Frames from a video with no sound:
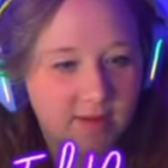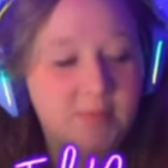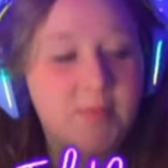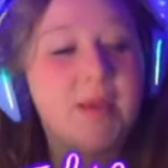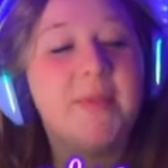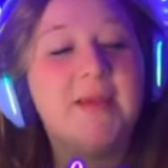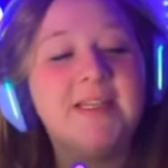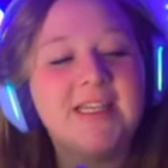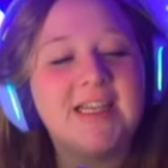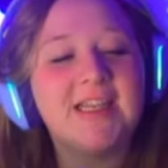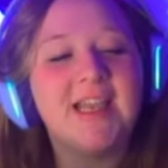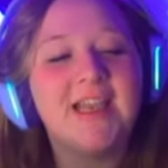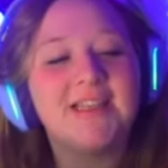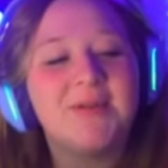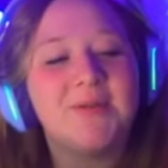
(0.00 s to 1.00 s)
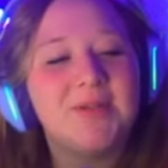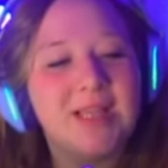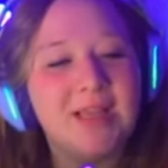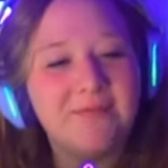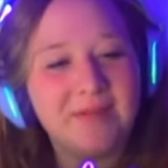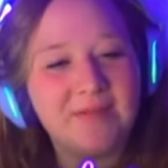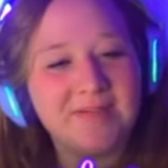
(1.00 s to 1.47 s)
Baby G, thank you so much for
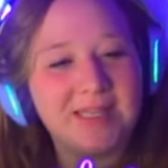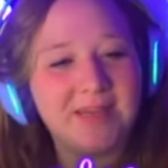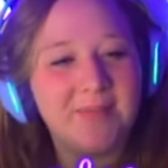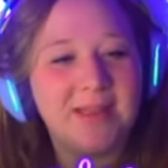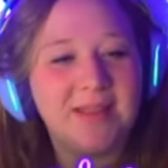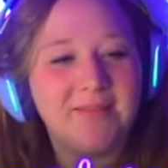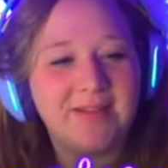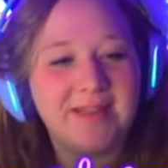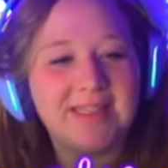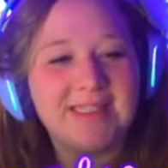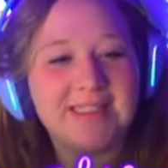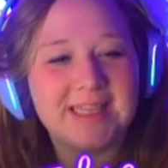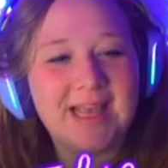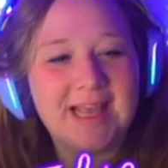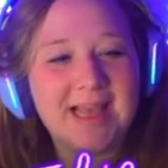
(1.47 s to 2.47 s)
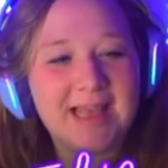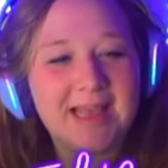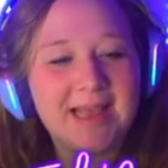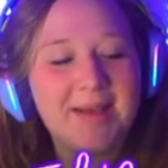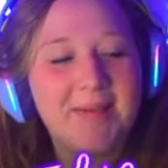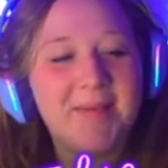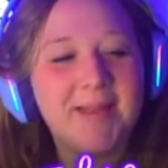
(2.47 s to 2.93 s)
that 15 month
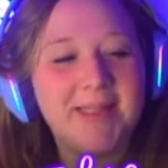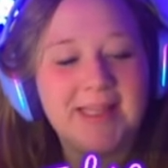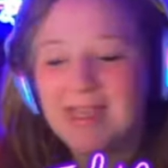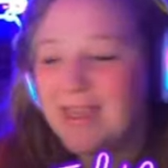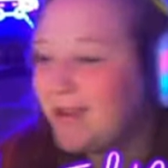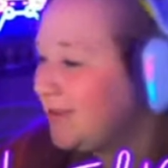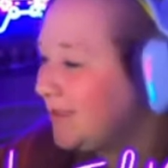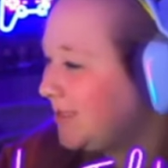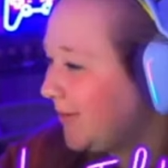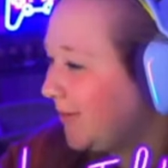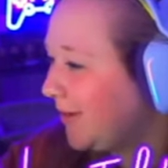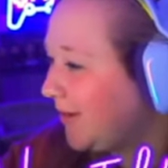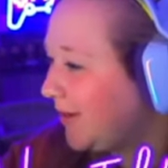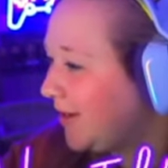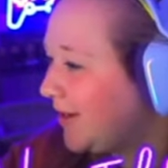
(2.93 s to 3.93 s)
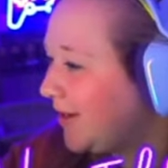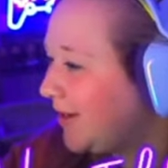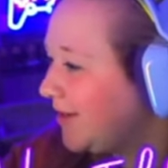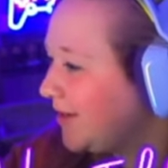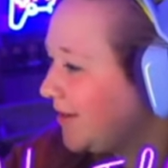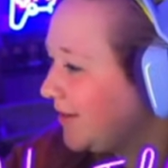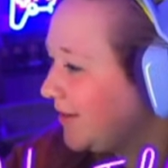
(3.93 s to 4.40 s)
resub! Thank you,
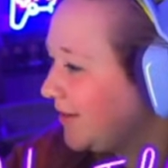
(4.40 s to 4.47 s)
sweetheart!